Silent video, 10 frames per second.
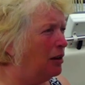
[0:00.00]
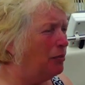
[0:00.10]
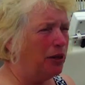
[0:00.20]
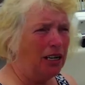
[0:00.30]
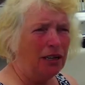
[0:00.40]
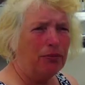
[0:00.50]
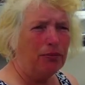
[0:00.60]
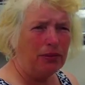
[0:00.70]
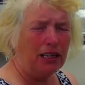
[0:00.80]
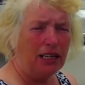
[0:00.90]
But
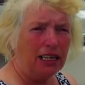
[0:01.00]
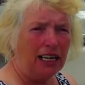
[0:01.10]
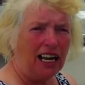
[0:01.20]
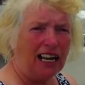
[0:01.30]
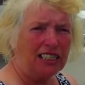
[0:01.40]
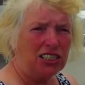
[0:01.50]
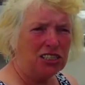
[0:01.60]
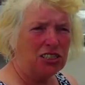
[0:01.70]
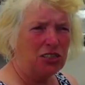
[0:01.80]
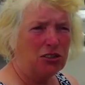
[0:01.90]
yeah,
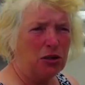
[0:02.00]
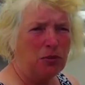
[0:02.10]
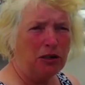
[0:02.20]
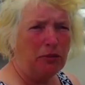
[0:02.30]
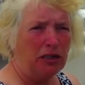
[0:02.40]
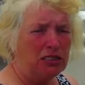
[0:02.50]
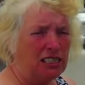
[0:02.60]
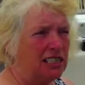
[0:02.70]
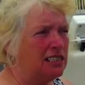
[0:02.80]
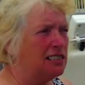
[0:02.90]
just do a couple of
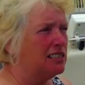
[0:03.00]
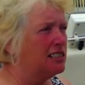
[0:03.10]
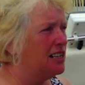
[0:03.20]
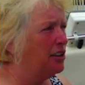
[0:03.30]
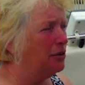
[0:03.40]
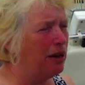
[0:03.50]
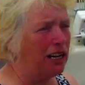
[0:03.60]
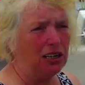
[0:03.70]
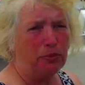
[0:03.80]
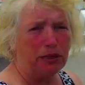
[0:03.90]
motors. So there might
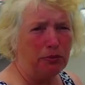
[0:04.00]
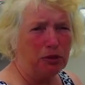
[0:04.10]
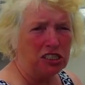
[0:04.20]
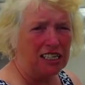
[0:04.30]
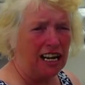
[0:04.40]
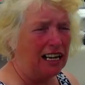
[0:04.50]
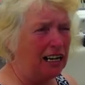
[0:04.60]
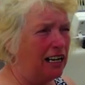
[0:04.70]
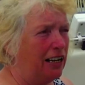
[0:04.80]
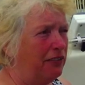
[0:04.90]
not be much say
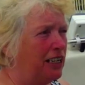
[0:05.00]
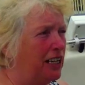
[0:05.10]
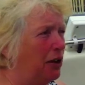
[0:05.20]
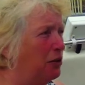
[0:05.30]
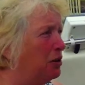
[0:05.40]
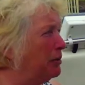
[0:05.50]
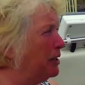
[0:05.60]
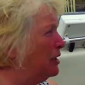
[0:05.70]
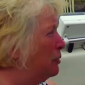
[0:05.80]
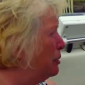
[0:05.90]
uh, video coming
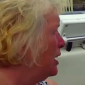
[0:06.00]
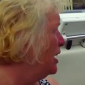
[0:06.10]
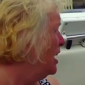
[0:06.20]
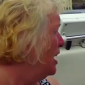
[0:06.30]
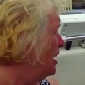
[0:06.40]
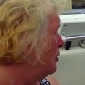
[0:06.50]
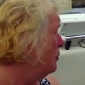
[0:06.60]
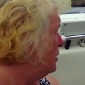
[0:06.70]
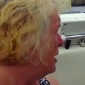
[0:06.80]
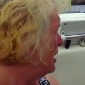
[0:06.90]
up,
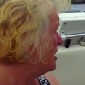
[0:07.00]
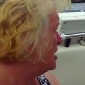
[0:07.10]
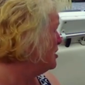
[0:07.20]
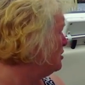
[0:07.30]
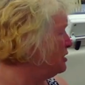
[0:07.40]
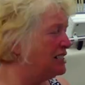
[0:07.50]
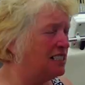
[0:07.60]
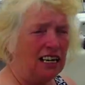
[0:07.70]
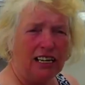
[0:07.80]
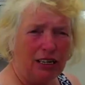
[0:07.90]
but I just thought I'd
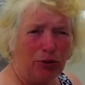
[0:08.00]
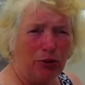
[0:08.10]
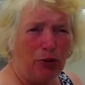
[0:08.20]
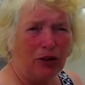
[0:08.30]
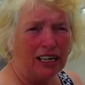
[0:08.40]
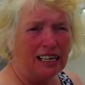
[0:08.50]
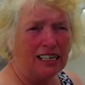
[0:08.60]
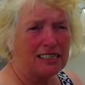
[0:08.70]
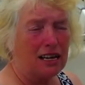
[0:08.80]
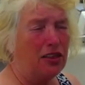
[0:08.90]
tell you what it
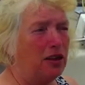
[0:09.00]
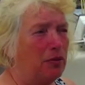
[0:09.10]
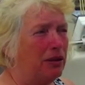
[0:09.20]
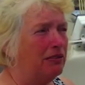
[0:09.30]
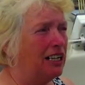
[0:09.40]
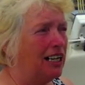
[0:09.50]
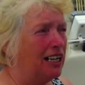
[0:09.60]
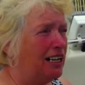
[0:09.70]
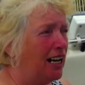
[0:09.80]
is that Beverly and